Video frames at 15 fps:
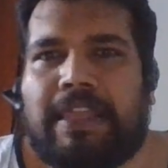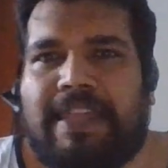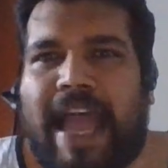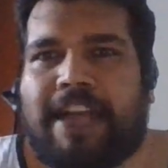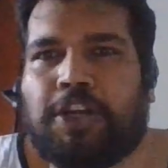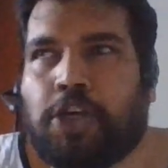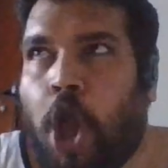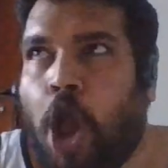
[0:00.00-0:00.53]

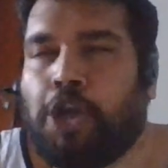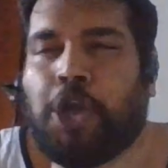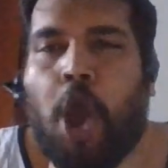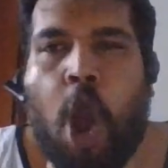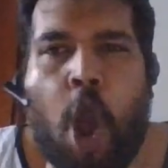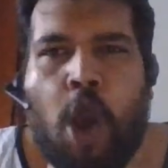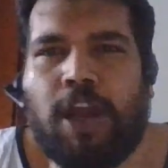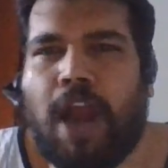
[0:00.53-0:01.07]
that not
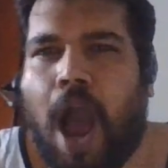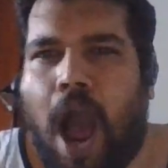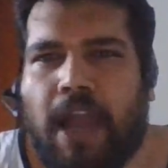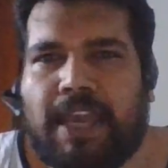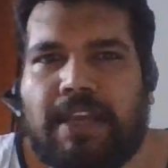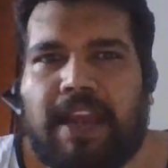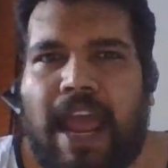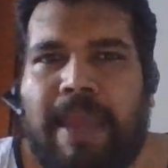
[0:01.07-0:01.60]
all
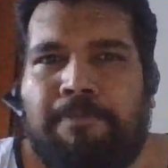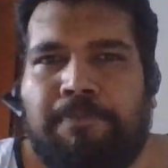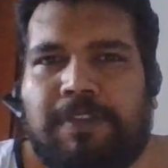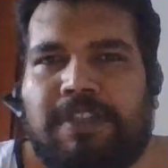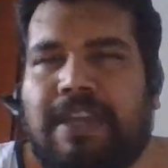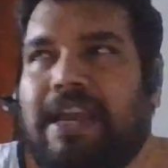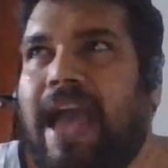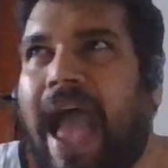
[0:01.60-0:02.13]

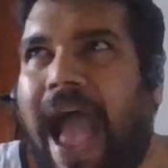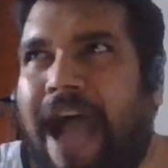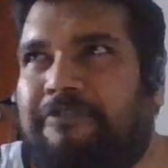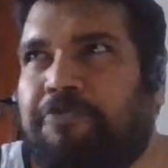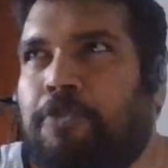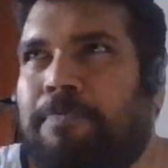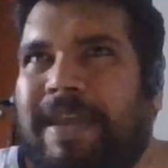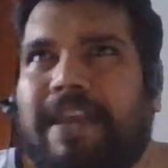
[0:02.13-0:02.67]
archetypes
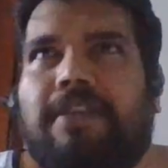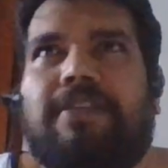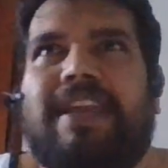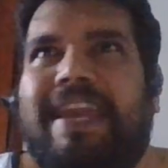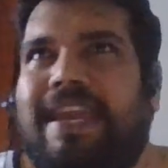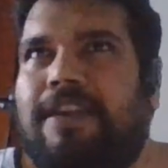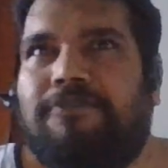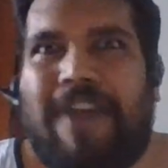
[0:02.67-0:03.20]
have to be
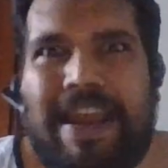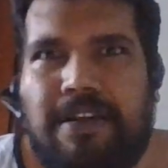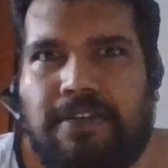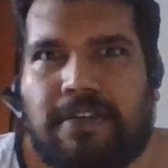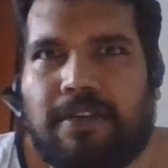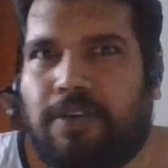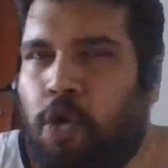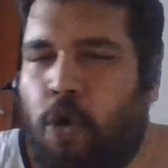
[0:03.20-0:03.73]

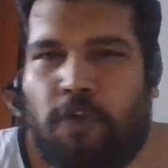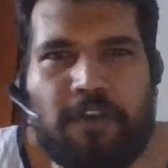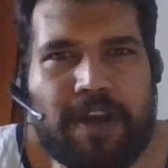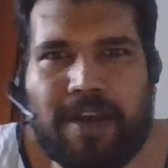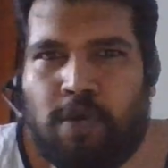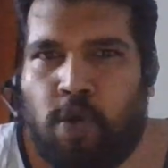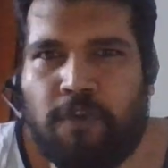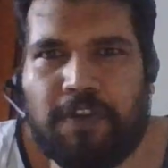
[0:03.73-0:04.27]
reinvented over
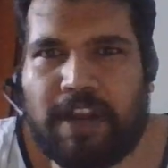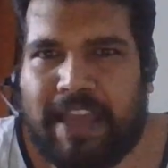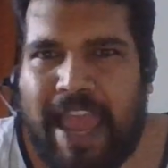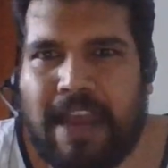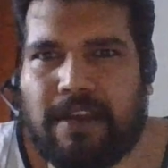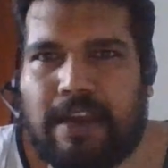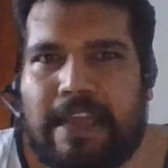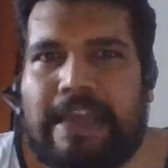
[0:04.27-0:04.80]
and over
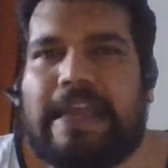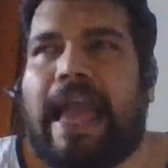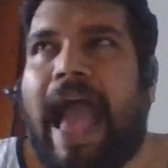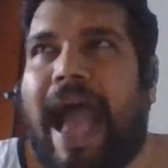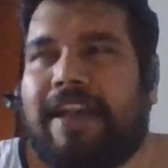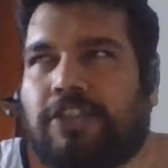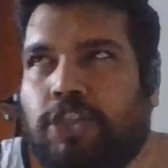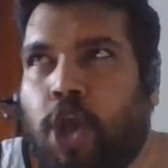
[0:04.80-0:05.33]
again.
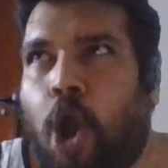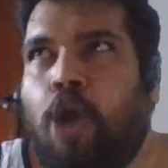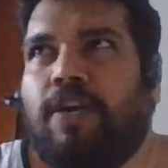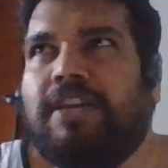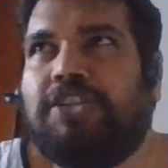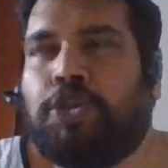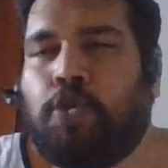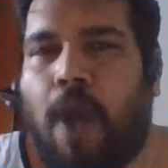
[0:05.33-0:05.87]
As long
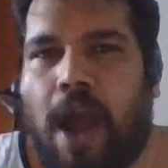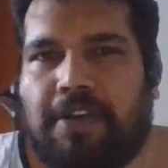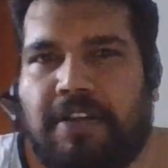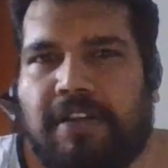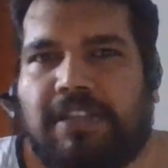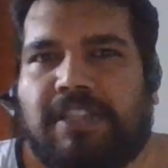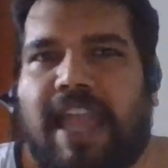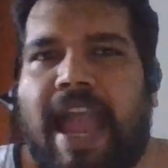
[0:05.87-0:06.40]
as you
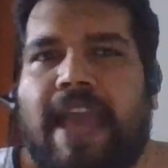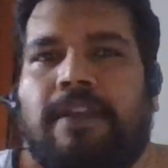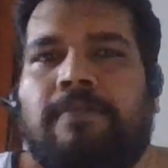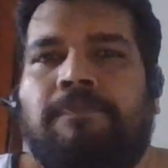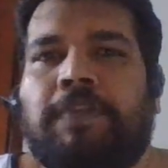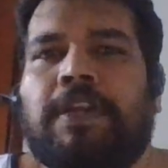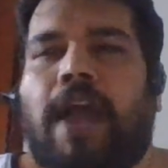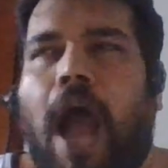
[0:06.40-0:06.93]

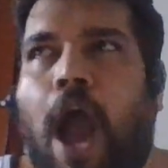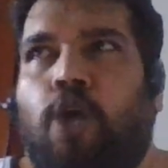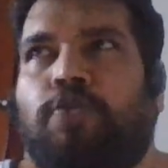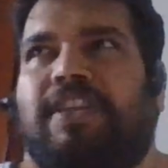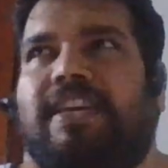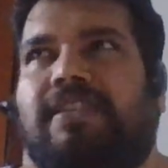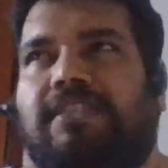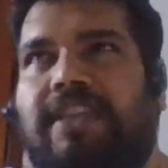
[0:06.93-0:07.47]
understand how
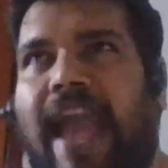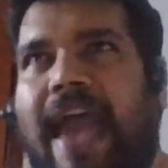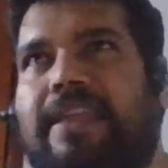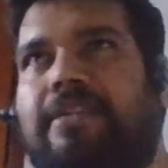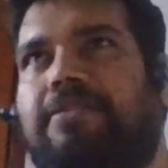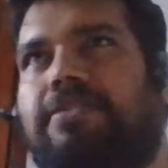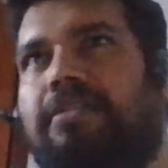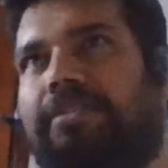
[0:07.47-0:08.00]
these
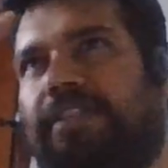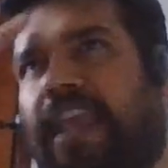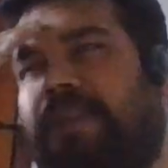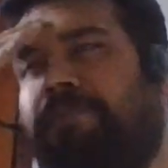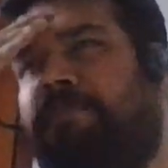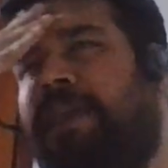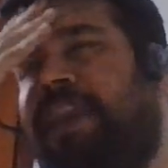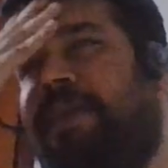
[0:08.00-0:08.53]
characters
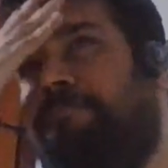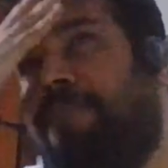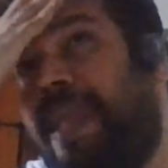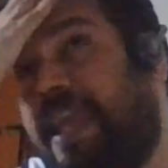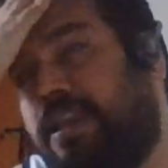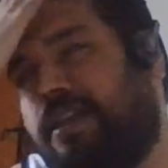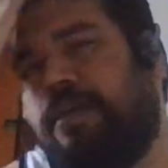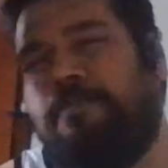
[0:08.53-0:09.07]
can be
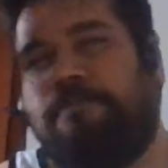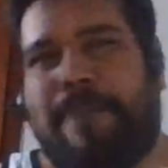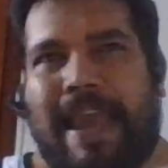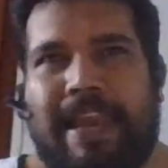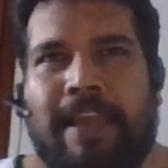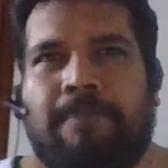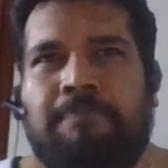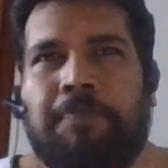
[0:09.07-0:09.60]
made
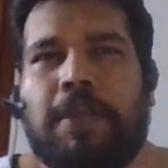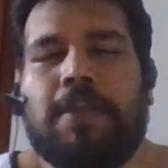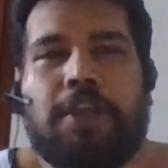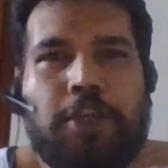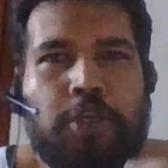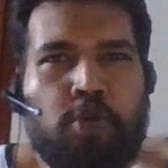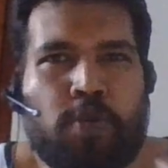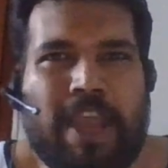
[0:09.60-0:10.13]
compelling,
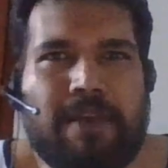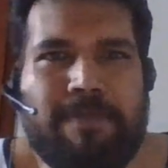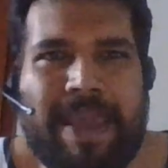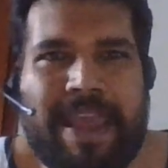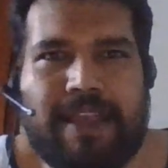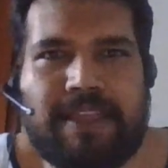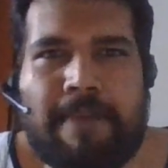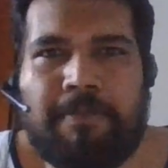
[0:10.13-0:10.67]
you can
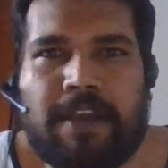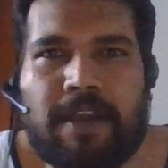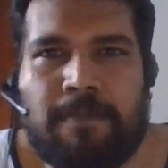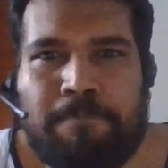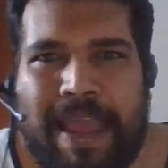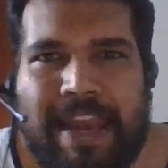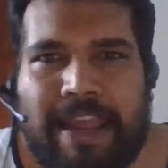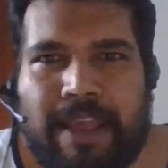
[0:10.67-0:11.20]
make them
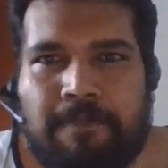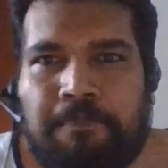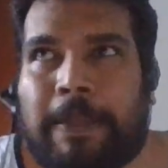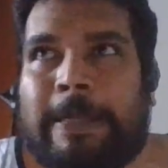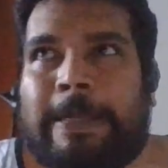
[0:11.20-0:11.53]
compelling.